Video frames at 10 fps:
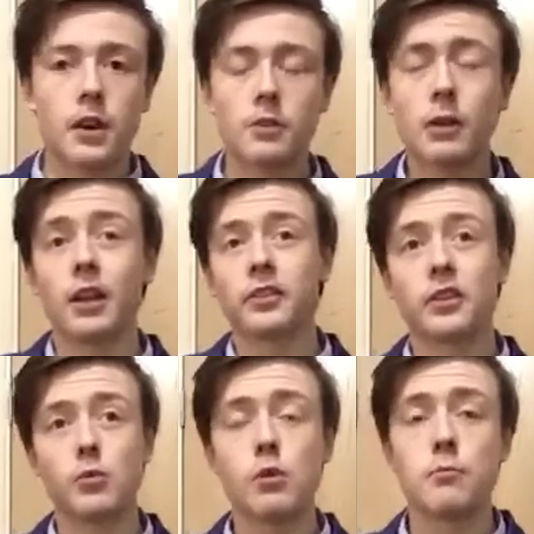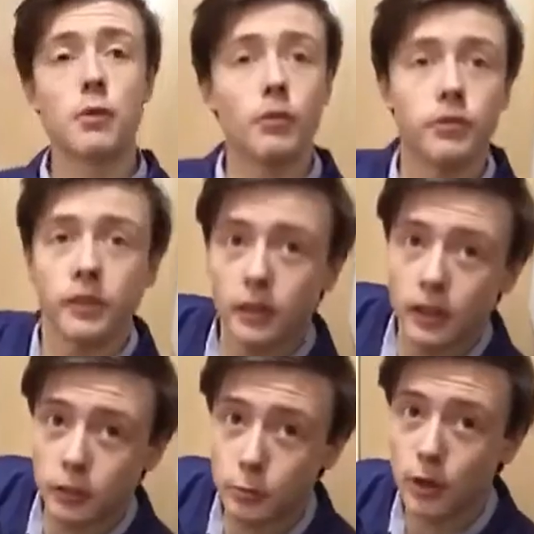Well, I say one more thing,
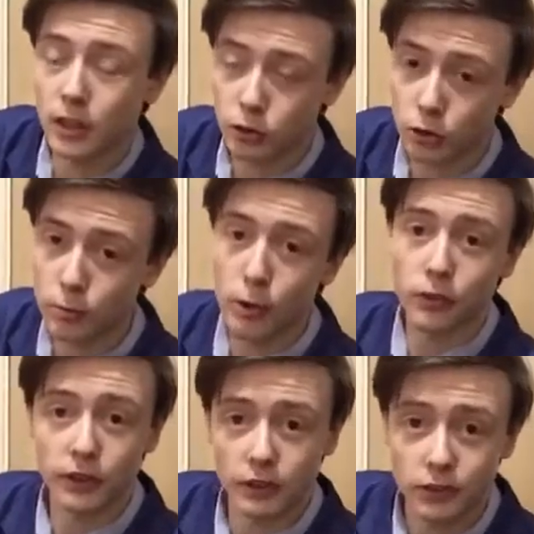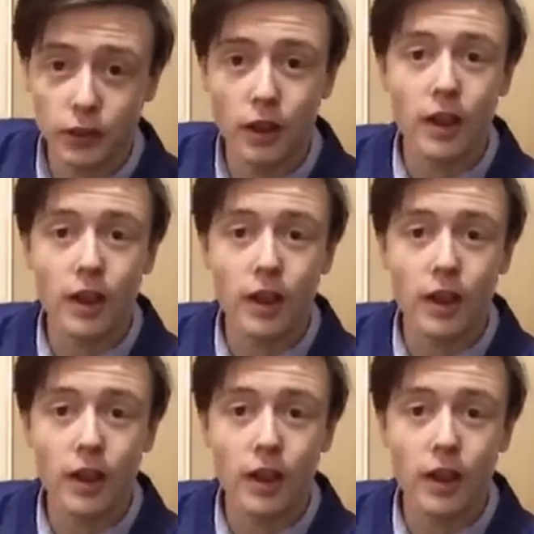it's more like two more things.